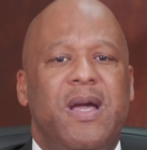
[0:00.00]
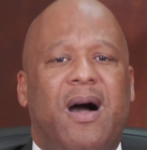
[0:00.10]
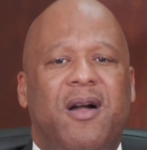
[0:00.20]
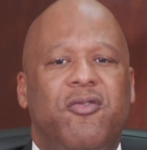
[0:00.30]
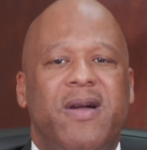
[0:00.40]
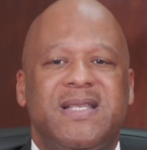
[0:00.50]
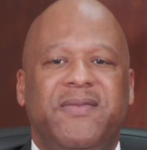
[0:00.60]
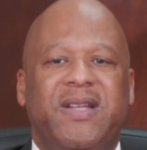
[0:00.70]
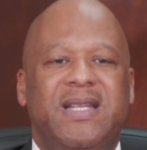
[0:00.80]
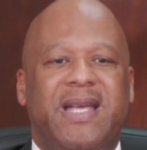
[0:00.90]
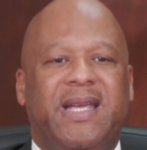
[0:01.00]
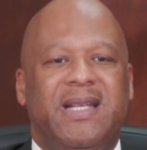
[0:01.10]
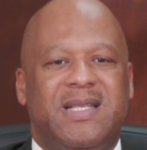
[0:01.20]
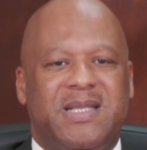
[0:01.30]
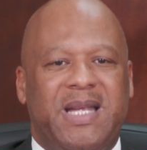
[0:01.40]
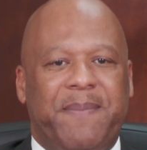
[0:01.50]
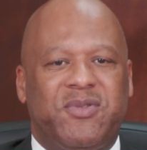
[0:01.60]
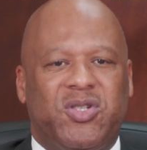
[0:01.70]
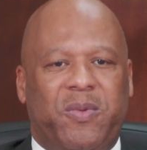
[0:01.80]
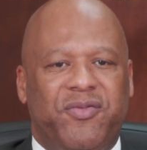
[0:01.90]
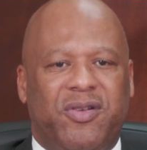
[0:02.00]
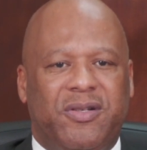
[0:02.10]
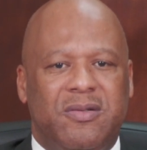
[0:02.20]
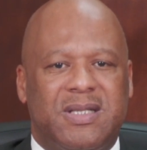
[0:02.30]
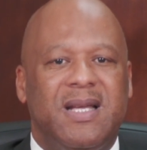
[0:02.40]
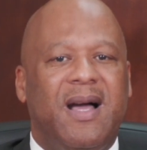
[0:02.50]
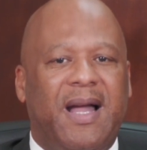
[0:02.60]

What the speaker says: are aggressively taking steps to introduce